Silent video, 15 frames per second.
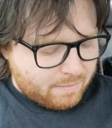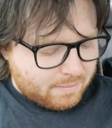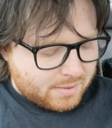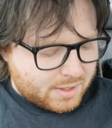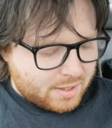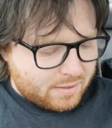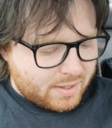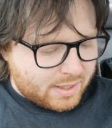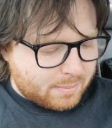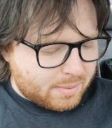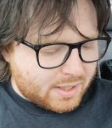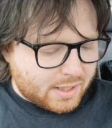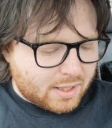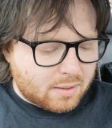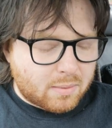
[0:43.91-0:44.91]
So this
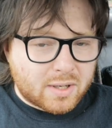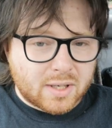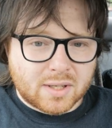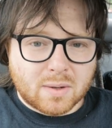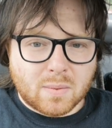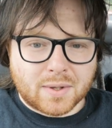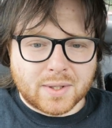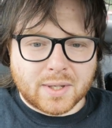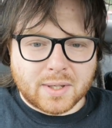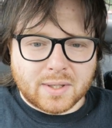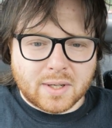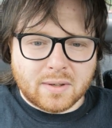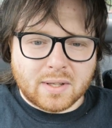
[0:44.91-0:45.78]
particular one is the 122.